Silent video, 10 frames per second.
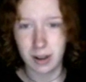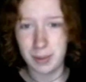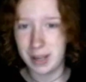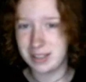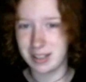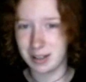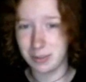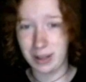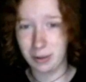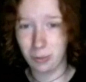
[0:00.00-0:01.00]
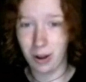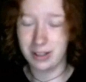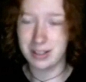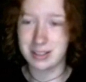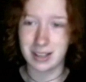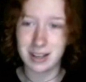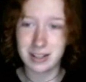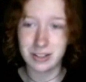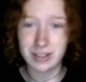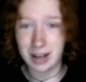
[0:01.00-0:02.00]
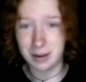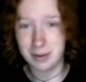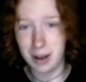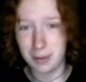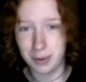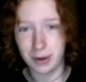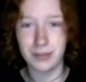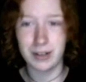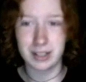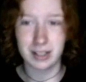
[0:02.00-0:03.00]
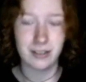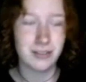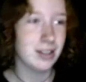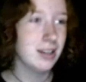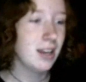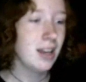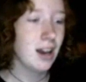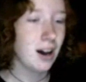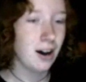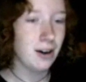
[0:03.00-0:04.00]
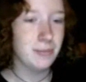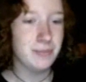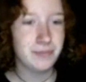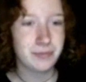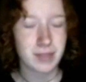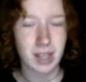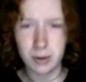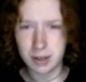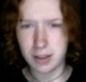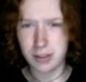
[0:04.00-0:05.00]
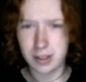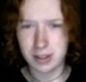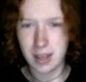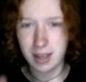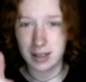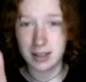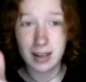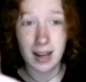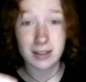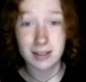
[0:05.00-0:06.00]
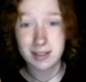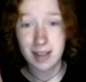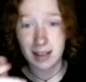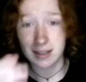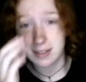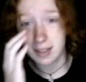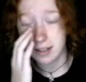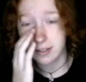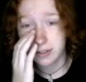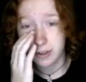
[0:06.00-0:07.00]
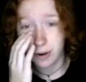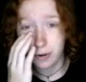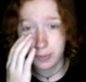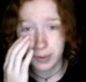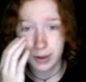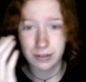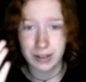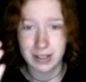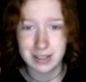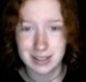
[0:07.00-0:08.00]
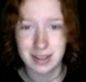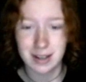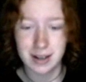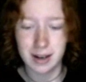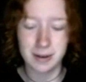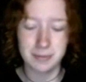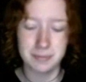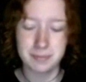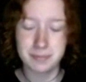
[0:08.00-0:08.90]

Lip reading: amazing at playing Wallace. Like, he just got it down perfect. I loved it. Oh, another thing, they got the sets like so perfect. The